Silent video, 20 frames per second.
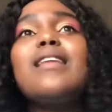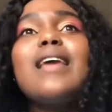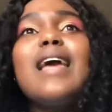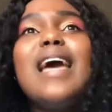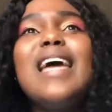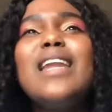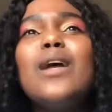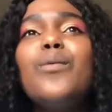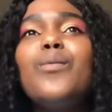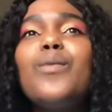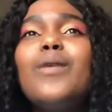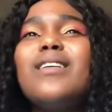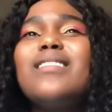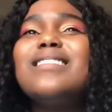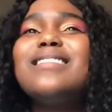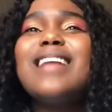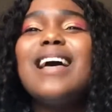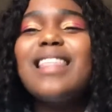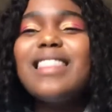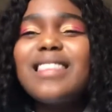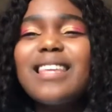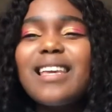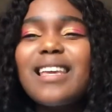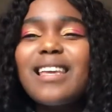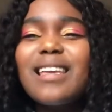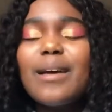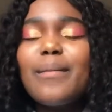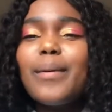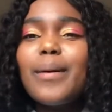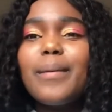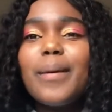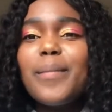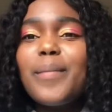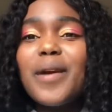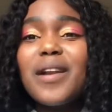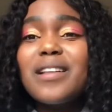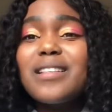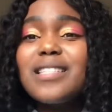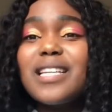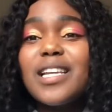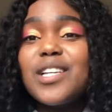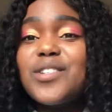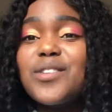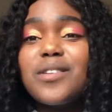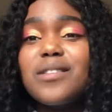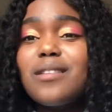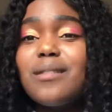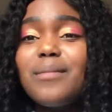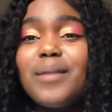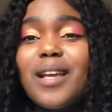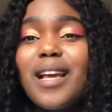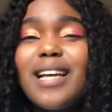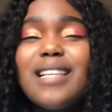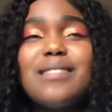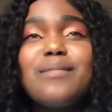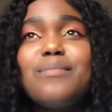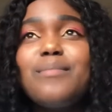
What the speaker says: And nothing about my pregnancy interested me, guys.